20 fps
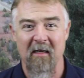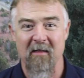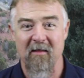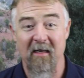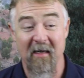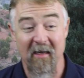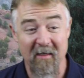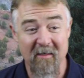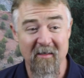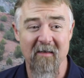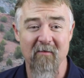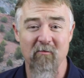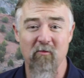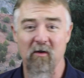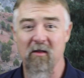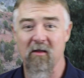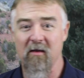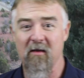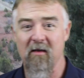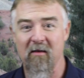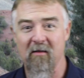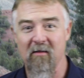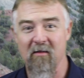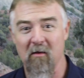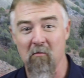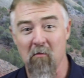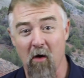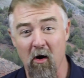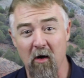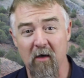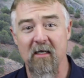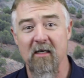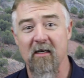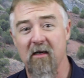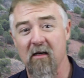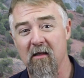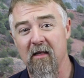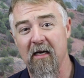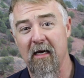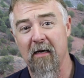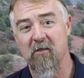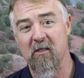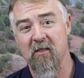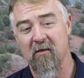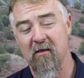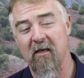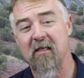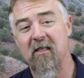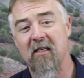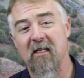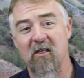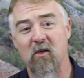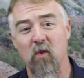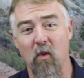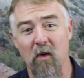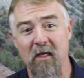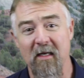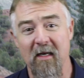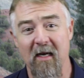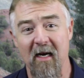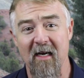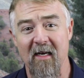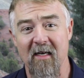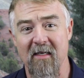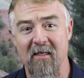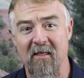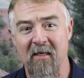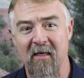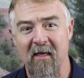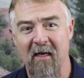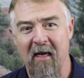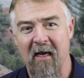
They ended with the, the market collapse in 1929.